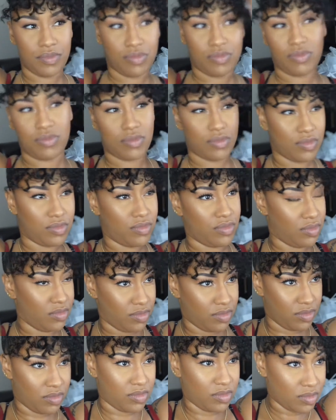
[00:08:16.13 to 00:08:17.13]
kind of
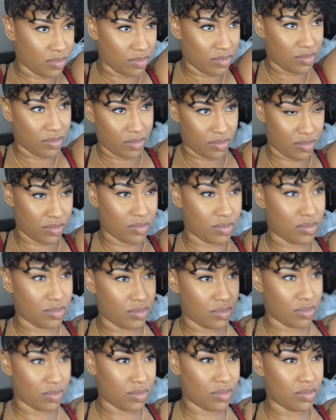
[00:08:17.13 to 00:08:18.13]
layer it a little
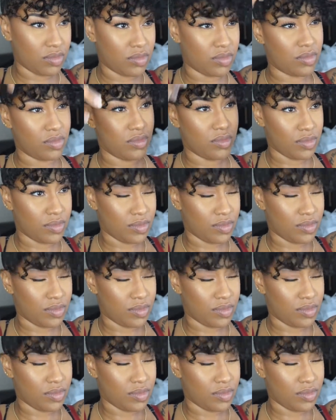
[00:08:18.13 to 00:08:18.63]
more, and